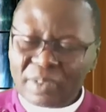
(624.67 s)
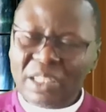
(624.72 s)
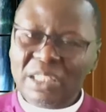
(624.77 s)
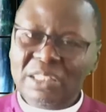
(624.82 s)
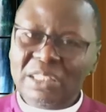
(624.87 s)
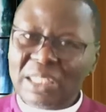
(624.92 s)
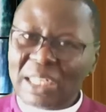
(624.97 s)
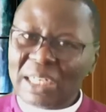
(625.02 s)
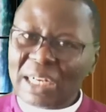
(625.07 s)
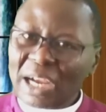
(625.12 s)

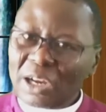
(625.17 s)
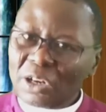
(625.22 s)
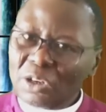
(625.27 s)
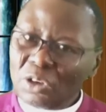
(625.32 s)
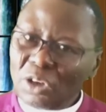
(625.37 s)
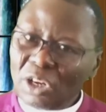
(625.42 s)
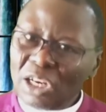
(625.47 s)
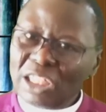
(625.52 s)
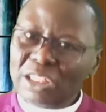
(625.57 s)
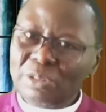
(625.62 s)
It's an
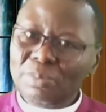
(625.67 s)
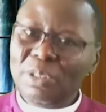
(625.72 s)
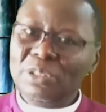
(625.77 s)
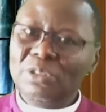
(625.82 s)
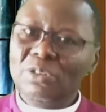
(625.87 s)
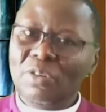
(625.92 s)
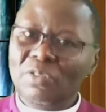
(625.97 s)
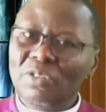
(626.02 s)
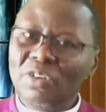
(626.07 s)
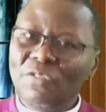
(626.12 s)

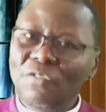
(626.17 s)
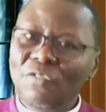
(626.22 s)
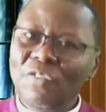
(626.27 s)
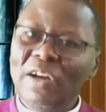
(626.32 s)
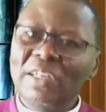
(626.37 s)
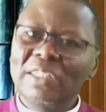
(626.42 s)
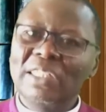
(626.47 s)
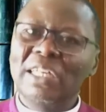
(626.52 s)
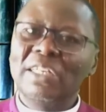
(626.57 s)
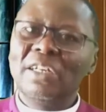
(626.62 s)
acknowledgement of the
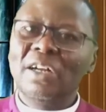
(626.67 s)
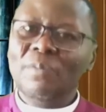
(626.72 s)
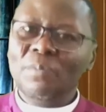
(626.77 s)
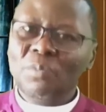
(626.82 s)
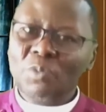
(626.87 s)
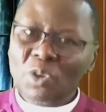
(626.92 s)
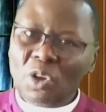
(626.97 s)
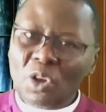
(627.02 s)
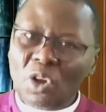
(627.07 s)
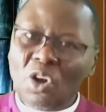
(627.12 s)
fact that
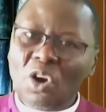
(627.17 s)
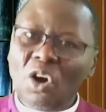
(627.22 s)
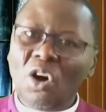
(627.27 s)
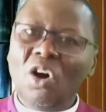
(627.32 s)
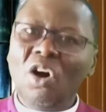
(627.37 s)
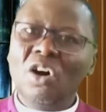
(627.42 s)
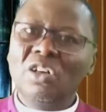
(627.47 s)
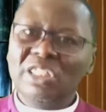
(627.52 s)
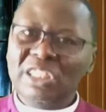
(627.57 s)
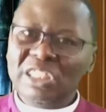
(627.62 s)

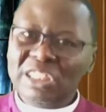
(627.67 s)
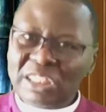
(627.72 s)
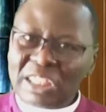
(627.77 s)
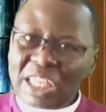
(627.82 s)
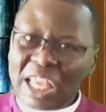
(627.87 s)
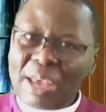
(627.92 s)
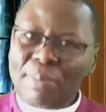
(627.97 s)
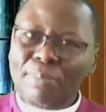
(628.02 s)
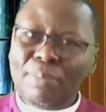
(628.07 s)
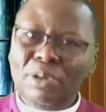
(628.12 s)
God is
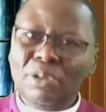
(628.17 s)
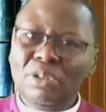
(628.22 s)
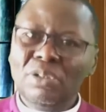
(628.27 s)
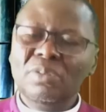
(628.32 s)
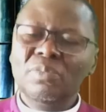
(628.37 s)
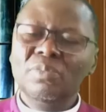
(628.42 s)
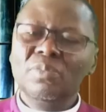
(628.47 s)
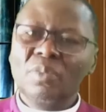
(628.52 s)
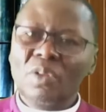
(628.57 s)
able,